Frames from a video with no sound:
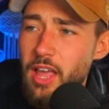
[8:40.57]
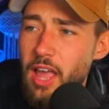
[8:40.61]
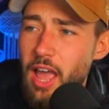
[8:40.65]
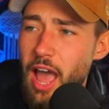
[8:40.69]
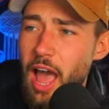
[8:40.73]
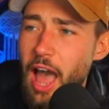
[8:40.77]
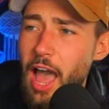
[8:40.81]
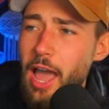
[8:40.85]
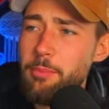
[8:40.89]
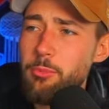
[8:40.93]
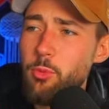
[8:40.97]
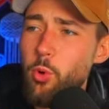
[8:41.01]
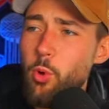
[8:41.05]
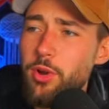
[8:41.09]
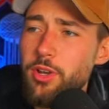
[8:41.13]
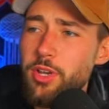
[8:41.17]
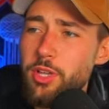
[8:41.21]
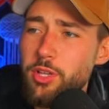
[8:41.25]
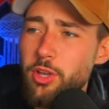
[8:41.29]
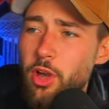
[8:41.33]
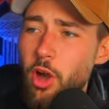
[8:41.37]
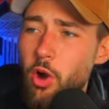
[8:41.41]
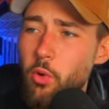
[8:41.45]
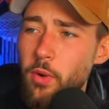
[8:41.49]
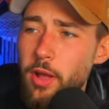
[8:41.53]
I'm going to
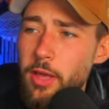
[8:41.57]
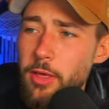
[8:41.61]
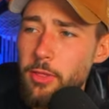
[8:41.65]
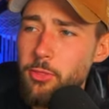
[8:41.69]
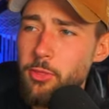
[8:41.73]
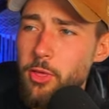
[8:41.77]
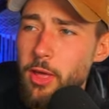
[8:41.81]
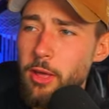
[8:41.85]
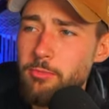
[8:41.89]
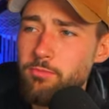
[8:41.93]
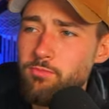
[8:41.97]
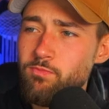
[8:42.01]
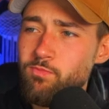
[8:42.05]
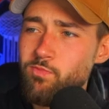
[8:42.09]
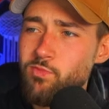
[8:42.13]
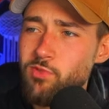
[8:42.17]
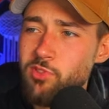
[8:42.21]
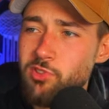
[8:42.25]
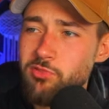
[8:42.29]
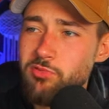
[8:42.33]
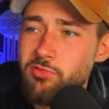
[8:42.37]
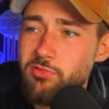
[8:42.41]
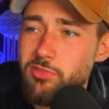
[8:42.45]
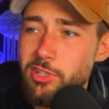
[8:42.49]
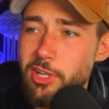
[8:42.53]
go with
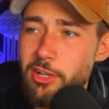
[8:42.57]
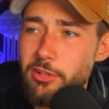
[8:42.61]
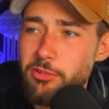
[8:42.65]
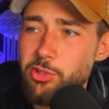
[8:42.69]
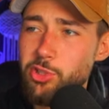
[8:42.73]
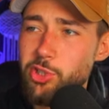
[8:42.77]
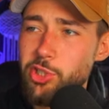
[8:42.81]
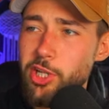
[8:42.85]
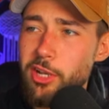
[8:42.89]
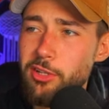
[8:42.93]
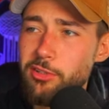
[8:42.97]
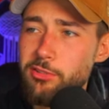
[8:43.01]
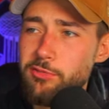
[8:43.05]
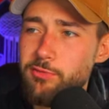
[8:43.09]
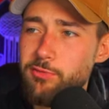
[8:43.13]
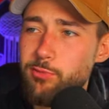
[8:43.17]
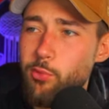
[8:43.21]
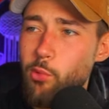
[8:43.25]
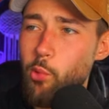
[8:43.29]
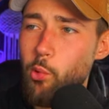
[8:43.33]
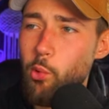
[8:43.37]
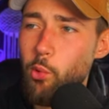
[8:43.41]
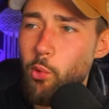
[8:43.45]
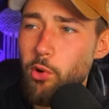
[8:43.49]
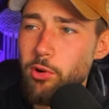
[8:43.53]
there's Jalen
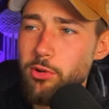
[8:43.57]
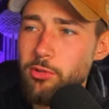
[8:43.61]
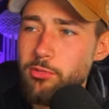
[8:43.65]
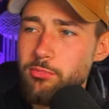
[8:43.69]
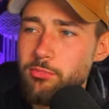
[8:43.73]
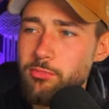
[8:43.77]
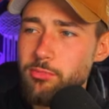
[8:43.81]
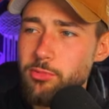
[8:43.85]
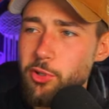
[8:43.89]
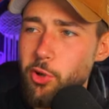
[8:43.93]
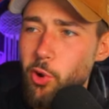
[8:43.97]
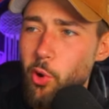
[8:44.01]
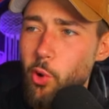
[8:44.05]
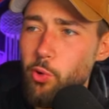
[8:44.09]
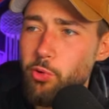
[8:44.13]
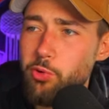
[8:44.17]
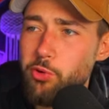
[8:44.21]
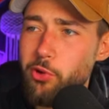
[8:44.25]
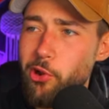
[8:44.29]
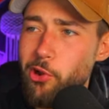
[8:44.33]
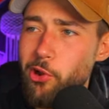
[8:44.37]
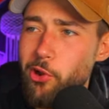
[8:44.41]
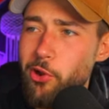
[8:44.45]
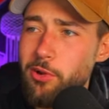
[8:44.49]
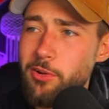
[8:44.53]
Ford,
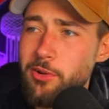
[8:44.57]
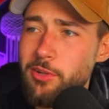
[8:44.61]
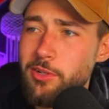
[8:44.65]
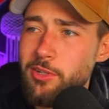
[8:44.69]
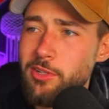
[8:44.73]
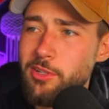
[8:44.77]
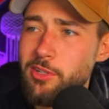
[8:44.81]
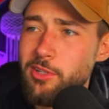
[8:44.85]
Coker.